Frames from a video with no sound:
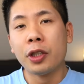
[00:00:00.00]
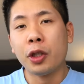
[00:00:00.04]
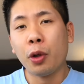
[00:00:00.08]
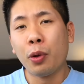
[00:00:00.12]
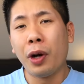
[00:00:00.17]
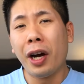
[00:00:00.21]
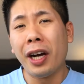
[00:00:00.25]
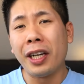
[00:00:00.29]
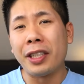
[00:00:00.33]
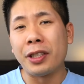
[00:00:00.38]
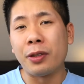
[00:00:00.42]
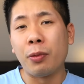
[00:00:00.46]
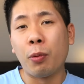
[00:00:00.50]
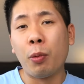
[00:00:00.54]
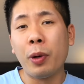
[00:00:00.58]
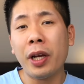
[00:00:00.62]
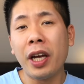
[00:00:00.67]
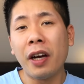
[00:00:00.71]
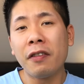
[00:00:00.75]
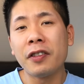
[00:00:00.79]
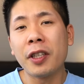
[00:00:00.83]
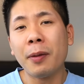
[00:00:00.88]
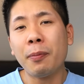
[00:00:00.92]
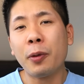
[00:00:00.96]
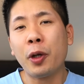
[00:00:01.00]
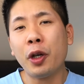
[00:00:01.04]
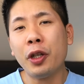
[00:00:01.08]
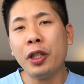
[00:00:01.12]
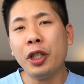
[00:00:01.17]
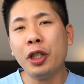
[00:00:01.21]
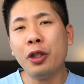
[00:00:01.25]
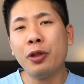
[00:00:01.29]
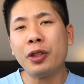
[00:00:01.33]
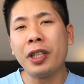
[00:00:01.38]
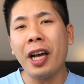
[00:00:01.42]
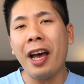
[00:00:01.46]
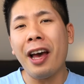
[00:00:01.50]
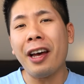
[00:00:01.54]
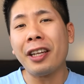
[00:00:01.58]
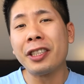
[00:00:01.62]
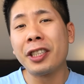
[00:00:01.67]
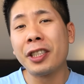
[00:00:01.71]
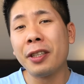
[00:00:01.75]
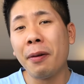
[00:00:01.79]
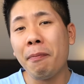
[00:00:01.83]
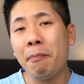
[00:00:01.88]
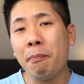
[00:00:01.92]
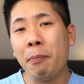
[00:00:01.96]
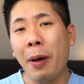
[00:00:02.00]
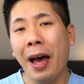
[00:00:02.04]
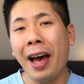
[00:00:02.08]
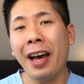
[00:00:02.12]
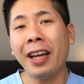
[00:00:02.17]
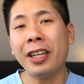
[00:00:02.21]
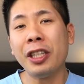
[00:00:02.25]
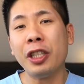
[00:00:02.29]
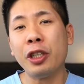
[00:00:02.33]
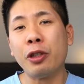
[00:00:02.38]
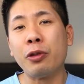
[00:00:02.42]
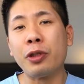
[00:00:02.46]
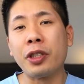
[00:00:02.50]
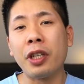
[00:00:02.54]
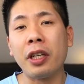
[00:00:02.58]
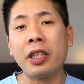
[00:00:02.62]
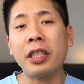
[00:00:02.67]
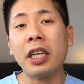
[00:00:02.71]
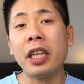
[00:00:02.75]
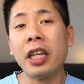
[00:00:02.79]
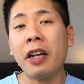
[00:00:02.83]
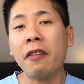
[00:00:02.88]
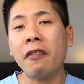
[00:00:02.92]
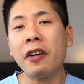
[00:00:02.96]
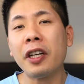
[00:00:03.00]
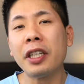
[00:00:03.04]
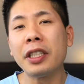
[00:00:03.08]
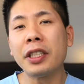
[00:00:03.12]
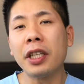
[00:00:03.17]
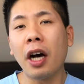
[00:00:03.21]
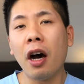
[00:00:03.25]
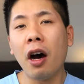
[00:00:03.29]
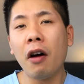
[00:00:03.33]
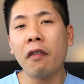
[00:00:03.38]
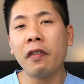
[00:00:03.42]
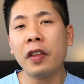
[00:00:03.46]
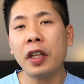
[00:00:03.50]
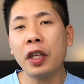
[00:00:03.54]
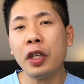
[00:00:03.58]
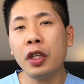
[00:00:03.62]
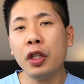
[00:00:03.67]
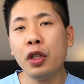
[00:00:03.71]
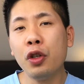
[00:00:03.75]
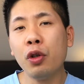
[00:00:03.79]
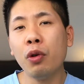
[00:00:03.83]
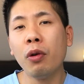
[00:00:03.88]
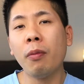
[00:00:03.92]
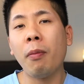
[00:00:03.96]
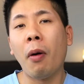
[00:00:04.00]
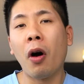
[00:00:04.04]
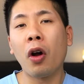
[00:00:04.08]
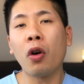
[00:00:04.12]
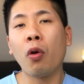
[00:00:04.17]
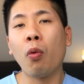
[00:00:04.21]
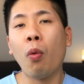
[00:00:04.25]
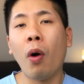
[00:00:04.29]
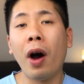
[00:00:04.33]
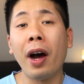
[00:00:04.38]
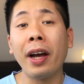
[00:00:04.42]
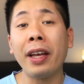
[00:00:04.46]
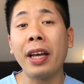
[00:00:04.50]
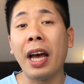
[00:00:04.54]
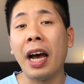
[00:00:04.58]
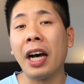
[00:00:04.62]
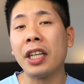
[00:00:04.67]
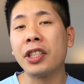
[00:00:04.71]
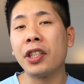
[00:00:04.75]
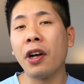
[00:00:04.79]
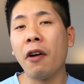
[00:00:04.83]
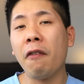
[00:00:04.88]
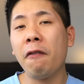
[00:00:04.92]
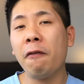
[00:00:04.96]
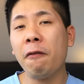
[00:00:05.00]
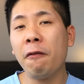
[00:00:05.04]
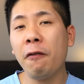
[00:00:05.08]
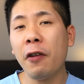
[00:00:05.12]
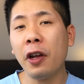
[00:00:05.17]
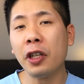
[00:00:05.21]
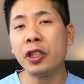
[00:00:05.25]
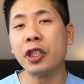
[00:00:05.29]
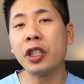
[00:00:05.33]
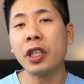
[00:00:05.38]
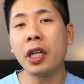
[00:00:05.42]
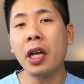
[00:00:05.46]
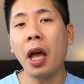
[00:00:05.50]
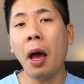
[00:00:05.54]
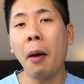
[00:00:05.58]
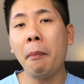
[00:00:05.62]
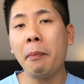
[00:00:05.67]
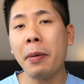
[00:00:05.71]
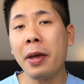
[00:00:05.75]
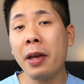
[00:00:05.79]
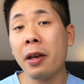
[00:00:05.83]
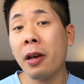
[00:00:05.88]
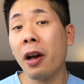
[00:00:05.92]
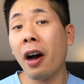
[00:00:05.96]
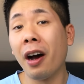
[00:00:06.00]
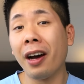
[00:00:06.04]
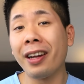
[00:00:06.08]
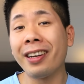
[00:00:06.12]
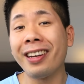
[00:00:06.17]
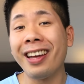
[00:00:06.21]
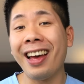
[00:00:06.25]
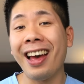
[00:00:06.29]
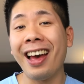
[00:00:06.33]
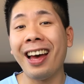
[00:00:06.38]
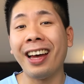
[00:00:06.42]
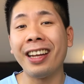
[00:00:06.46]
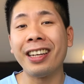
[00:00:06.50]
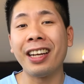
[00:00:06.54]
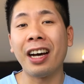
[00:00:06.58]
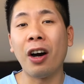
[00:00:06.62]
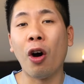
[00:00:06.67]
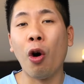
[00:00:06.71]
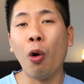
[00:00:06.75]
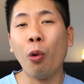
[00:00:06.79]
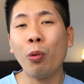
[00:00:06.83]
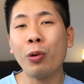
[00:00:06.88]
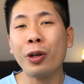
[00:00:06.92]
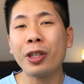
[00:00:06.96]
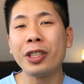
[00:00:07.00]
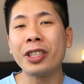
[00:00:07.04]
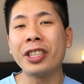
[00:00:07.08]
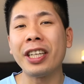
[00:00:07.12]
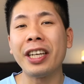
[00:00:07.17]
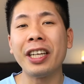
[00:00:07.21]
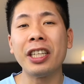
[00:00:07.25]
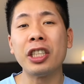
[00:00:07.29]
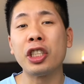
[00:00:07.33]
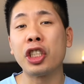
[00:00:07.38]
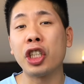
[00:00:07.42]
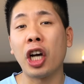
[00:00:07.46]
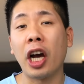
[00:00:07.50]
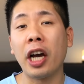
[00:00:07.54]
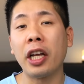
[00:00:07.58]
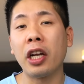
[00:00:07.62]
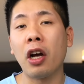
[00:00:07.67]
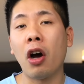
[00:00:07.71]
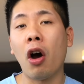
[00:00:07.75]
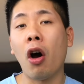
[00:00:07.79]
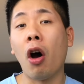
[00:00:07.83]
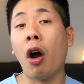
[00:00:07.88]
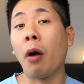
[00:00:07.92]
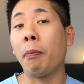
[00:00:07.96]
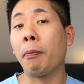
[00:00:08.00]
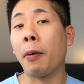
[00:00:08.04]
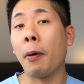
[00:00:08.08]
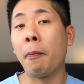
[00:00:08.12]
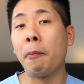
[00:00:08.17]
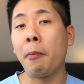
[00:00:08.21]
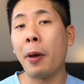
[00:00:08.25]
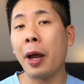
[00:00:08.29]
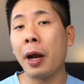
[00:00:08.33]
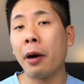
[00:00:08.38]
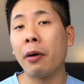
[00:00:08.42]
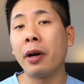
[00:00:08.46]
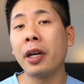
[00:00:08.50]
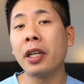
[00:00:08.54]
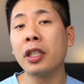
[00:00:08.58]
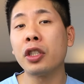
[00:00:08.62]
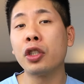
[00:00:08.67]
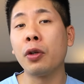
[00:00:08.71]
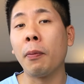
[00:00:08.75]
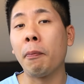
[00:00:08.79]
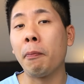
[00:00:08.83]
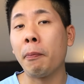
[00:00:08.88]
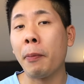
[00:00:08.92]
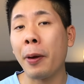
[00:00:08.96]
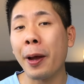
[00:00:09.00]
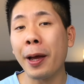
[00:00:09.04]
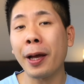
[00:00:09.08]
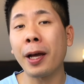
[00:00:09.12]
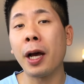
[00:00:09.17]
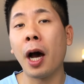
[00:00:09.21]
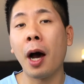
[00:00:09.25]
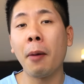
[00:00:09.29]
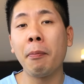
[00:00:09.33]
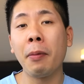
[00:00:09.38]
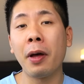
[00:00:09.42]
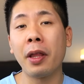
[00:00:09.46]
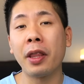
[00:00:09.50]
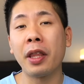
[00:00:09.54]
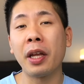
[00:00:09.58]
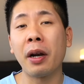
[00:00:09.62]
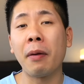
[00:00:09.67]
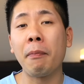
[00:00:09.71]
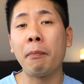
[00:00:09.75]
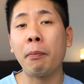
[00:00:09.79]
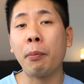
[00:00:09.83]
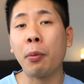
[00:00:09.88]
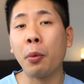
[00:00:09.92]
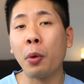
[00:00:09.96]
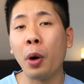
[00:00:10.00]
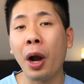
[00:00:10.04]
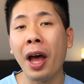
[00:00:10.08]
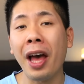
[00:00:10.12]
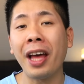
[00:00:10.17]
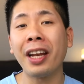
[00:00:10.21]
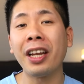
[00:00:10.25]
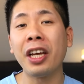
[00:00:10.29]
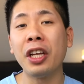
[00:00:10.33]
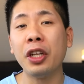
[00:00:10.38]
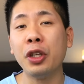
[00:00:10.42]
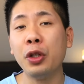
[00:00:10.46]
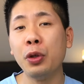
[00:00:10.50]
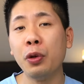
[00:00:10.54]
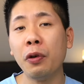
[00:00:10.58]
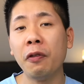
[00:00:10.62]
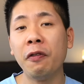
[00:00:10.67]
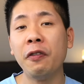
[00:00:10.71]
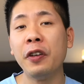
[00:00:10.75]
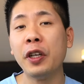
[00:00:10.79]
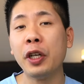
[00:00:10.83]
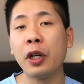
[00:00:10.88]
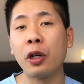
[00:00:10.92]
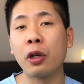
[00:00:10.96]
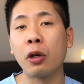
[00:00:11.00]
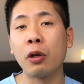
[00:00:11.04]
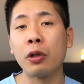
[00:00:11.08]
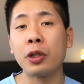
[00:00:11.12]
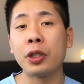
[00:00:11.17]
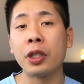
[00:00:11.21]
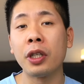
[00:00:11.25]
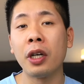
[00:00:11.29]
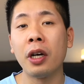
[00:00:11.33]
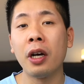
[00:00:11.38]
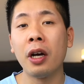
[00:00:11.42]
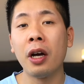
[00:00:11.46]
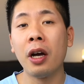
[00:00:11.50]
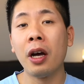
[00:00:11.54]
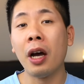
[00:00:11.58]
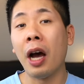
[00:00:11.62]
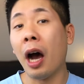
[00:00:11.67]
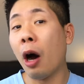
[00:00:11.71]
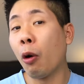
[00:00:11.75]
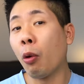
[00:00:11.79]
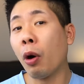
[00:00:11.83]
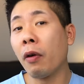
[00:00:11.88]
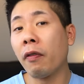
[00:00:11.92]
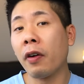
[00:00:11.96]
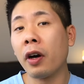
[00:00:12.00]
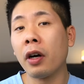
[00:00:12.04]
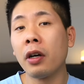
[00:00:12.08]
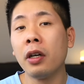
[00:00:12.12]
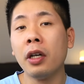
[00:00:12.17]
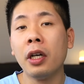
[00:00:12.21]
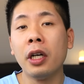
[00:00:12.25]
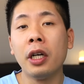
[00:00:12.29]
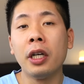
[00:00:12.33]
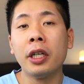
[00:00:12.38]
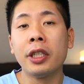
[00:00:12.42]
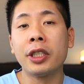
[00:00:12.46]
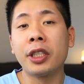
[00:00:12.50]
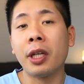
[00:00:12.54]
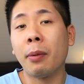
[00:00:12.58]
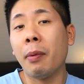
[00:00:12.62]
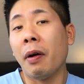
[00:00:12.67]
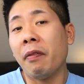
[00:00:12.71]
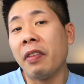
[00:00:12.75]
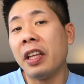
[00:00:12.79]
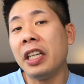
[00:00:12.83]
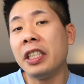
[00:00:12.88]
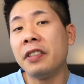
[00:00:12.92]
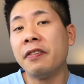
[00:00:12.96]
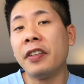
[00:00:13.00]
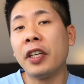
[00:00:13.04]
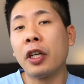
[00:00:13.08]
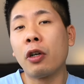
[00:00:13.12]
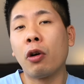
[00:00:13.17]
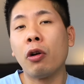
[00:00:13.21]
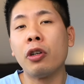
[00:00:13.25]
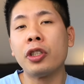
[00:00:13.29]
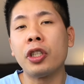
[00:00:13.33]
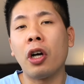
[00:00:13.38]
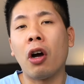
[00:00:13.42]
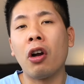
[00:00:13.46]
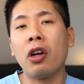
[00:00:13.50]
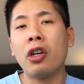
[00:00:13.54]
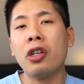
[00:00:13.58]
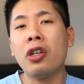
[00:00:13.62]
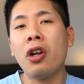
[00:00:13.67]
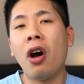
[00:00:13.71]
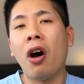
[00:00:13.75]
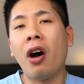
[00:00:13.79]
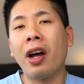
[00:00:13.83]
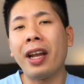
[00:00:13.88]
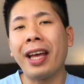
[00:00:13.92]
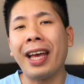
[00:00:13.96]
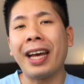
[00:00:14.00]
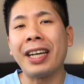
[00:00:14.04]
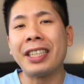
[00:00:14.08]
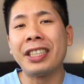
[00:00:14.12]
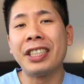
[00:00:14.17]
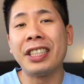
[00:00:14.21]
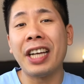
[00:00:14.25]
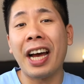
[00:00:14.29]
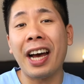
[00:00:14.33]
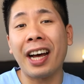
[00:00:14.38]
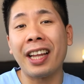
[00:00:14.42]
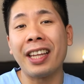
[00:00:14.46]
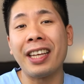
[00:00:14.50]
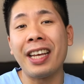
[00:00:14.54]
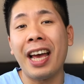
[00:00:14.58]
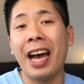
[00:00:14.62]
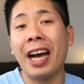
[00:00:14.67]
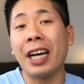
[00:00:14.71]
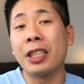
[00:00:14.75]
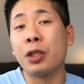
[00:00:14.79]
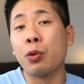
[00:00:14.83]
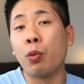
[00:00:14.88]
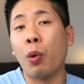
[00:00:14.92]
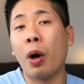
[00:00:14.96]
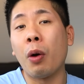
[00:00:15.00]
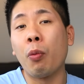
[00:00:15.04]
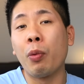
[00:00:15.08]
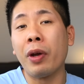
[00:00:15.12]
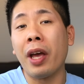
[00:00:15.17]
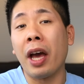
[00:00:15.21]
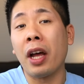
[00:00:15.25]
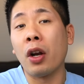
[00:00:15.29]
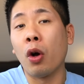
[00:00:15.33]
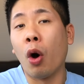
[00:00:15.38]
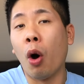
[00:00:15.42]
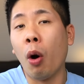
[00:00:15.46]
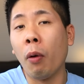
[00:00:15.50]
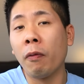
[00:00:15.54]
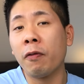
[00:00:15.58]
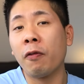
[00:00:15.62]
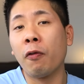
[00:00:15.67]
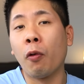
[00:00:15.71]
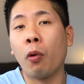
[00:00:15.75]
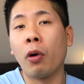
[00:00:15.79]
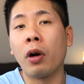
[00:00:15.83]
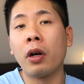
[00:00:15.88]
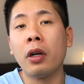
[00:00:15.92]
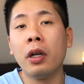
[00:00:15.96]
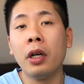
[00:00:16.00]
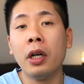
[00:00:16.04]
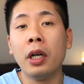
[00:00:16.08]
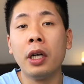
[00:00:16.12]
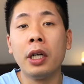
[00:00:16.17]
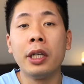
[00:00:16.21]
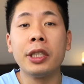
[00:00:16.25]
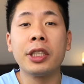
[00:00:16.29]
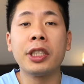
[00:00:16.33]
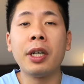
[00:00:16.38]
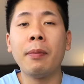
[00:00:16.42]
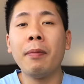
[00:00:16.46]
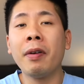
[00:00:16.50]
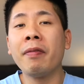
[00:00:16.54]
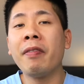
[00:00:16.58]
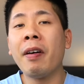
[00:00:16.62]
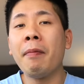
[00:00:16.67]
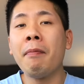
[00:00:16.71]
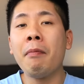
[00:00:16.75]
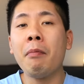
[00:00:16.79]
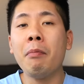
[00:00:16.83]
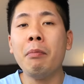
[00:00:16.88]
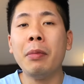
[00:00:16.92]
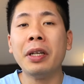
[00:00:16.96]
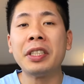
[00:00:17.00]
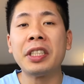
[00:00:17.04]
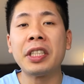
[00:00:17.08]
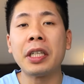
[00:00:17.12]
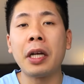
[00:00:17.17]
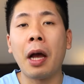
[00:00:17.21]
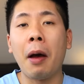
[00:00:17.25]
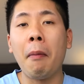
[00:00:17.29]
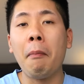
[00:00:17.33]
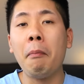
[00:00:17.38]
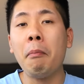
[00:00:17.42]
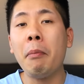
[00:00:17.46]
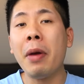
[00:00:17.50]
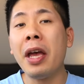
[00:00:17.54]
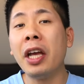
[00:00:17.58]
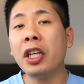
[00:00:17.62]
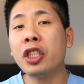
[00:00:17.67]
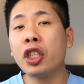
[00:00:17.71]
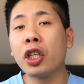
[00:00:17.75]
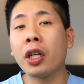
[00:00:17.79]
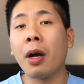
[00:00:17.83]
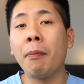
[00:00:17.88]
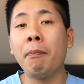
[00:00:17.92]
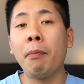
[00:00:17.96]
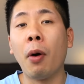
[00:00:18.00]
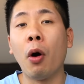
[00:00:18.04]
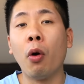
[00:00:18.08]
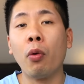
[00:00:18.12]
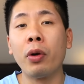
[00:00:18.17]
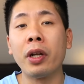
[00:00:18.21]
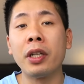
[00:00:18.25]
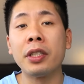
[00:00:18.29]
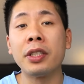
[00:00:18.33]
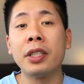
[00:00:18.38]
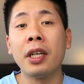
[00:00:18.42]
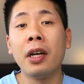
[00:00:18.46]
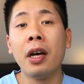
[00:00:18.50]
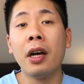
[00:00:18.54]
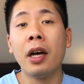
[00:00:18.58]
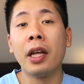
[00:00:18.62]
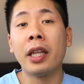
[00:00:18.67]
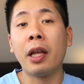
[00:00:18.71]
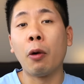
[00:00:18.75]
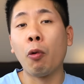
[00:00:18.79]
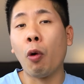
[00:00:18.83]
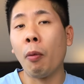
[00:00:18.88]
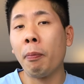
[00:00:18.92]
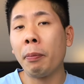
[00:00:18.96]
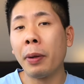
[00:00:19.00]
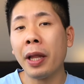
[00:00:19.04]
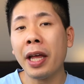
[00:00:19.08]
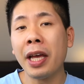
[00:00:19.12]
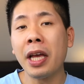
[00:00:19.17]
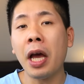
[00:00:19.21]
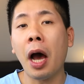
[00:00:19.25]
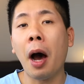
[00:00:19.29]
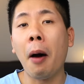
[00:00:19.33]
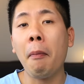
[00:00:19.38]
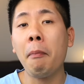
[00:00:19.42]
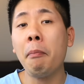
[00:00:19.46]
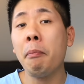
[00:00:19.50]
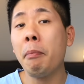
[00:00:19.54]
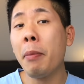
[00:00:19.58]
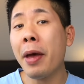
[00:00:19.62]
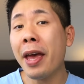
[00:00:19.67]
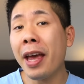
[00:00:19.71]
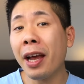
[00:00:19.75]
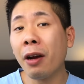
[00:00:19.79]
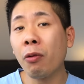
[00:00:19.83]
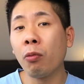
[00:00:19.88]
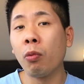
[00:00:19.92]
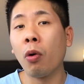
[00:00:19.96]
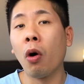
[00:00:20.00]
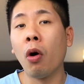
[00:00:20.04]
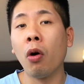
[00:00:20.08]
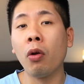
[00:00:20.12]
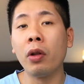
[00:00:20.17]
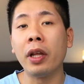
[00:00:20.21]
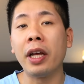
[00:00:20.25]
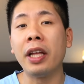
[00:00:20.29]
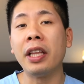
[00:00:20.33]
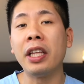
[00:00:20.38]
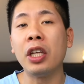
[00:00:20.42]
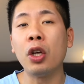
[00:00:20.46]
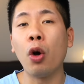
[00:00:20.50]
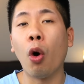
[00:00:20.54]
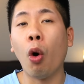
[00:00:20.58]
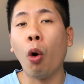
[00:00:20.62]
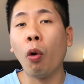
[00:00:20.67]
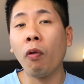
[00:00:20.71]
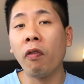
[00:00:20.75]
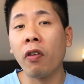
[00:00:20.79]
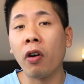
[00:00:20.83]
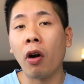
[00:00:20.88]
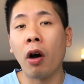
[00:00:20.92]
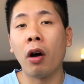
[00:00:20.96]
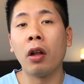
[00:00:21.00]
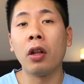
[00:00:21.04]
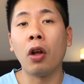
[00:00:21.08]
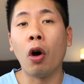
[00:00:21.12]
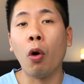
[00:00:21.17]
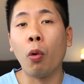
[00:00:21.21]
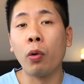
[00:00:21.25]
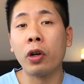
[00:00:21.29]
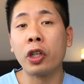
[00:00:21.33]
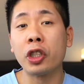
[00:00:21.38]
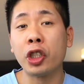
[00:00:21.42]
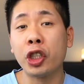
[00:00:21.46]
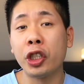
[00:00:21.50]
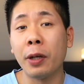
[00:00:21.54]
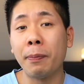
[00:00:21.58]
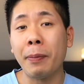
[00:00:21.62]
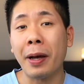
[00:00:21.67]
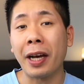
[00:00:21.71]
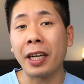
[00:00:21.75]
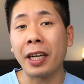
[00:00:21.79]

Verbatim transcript: So guys, we have some good news and some bad news. Deliveries of the new Model Y has officially begun and owners in China are preparing to pick up their brand new vehicles. However, some of these vehicles are not exactly as what we had hoped for, some of them missing major components that will play a big role in the overall ownership